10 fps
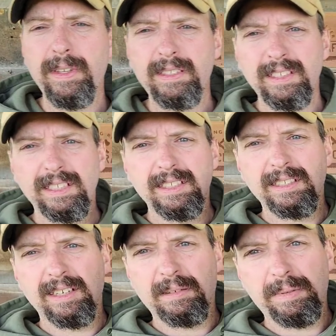fits in
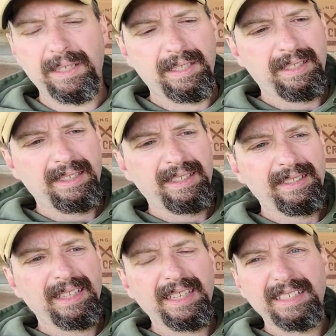this cup.
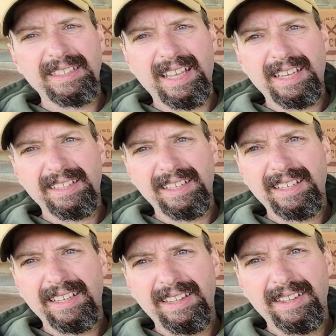Like exactly.
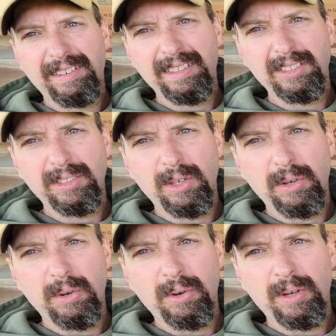There is
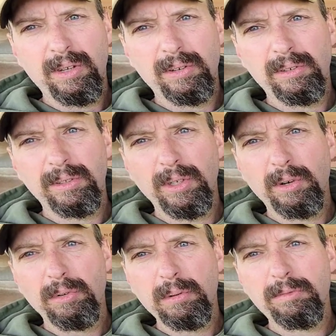no
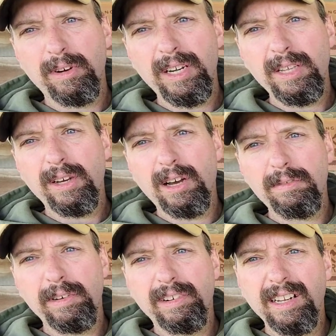room for any
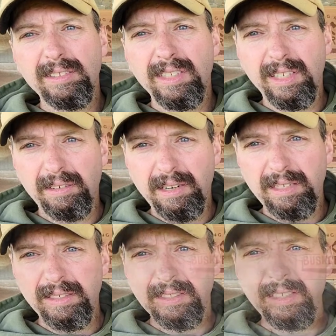coffee grounds to get around